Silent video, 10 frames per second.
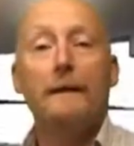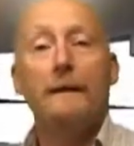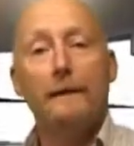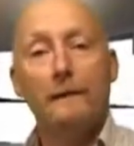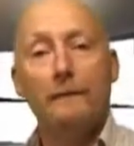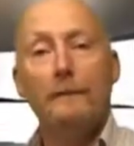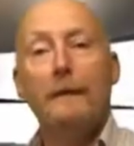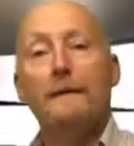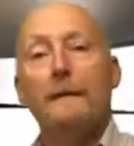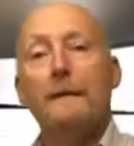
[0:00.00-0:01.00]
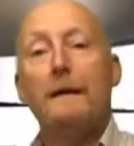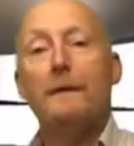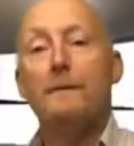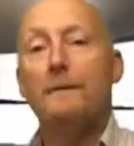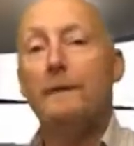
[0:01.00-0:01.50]
And they all have an
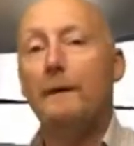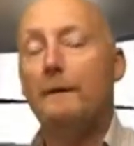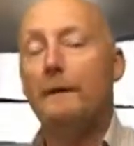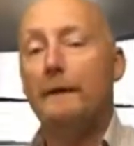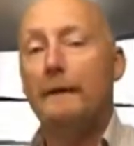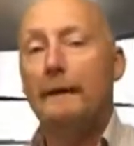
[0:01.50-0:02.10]
induction period,